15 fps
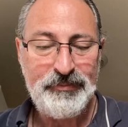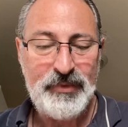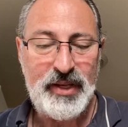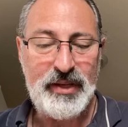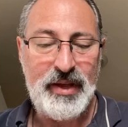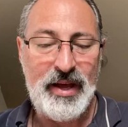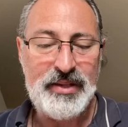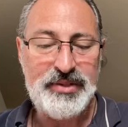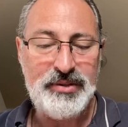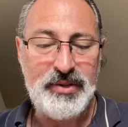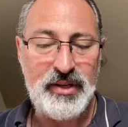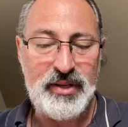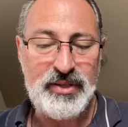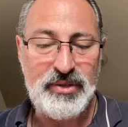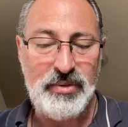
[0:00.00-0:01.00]
In answer to
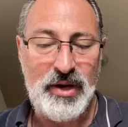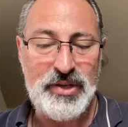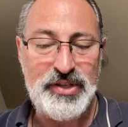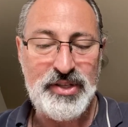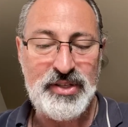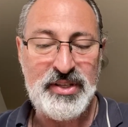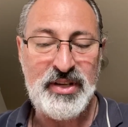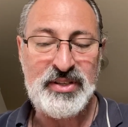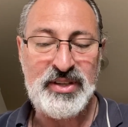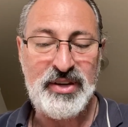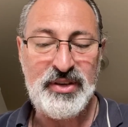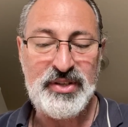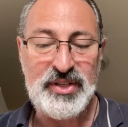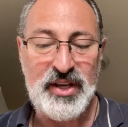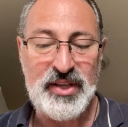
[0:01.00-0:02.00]
these questions, the
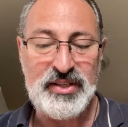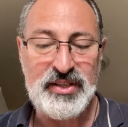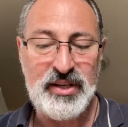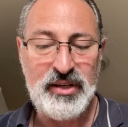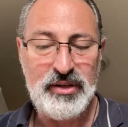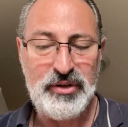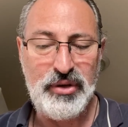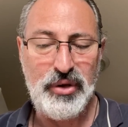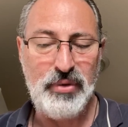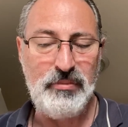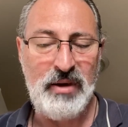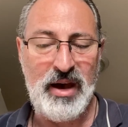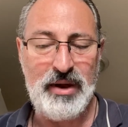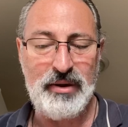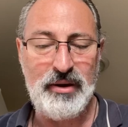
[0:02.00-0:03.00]
sinner says, No
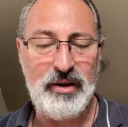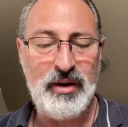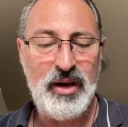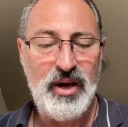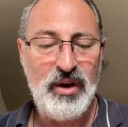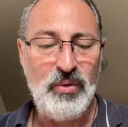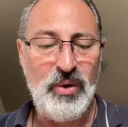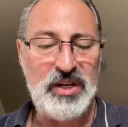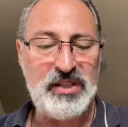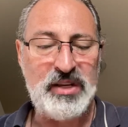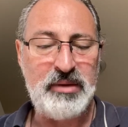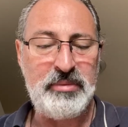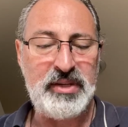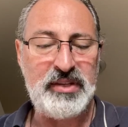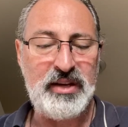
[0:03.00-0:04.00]
matter. What
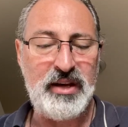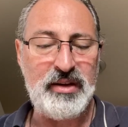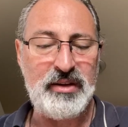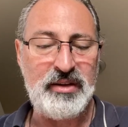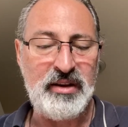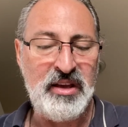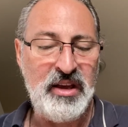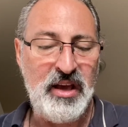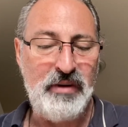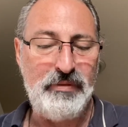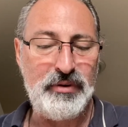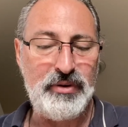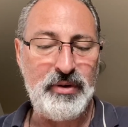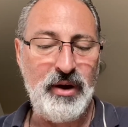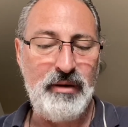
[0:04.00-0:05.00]
can be done? If
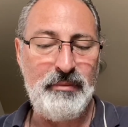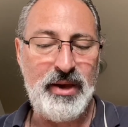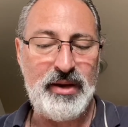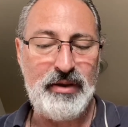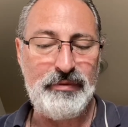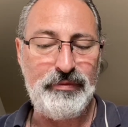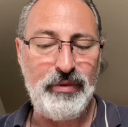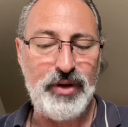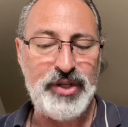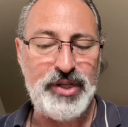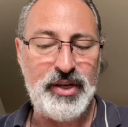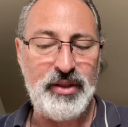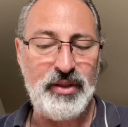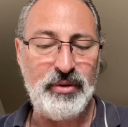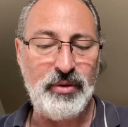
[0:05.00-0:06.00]
we do not make a
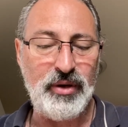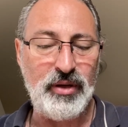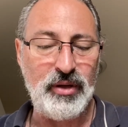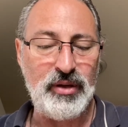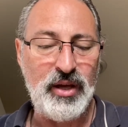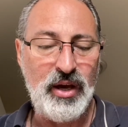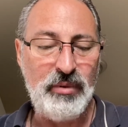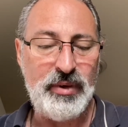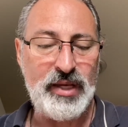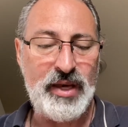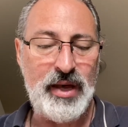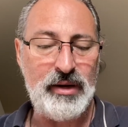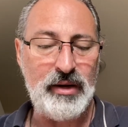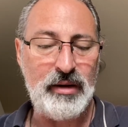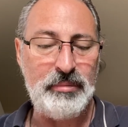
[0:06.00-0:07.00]
fortune in the world, we
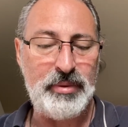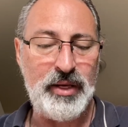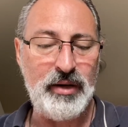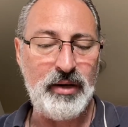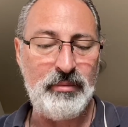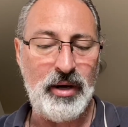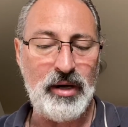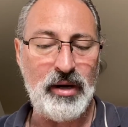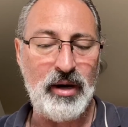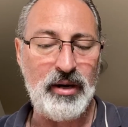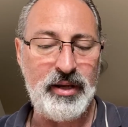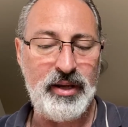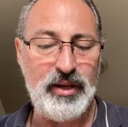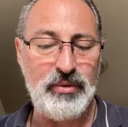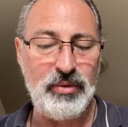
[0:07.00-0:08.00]
cannot appear among
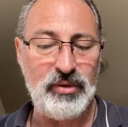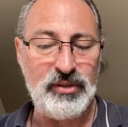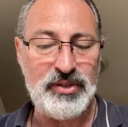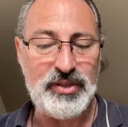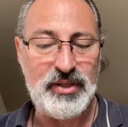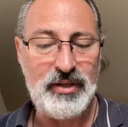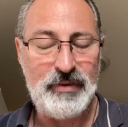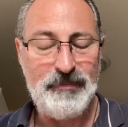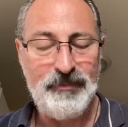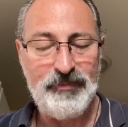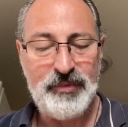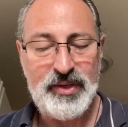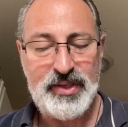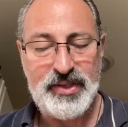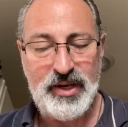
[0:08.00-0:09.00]
our equals
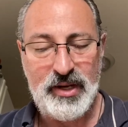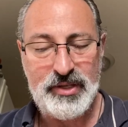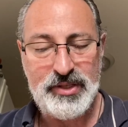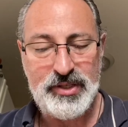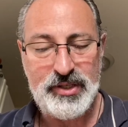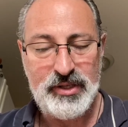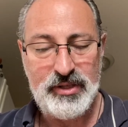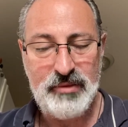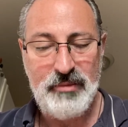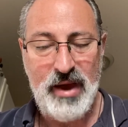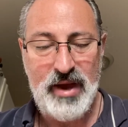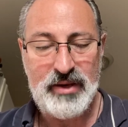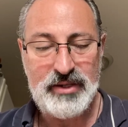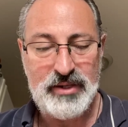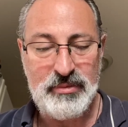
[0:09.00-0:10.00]
such the
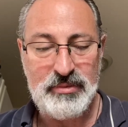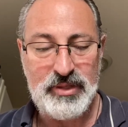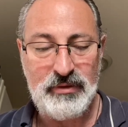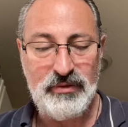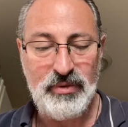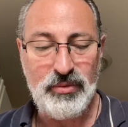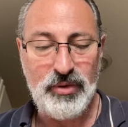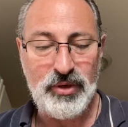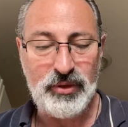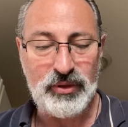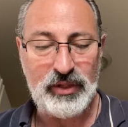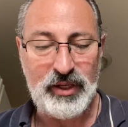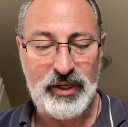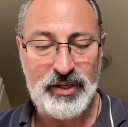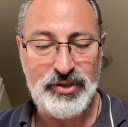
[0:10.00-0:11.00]
maxims of the
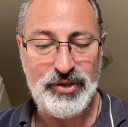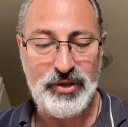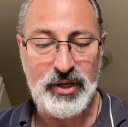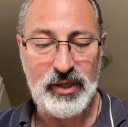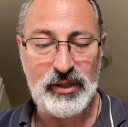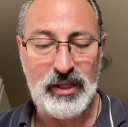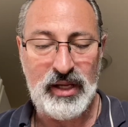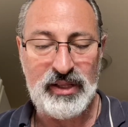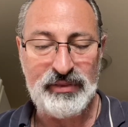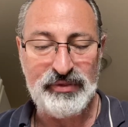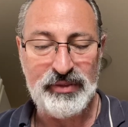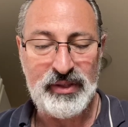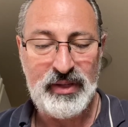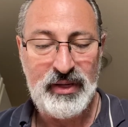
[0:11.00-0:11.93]
worldlings during life.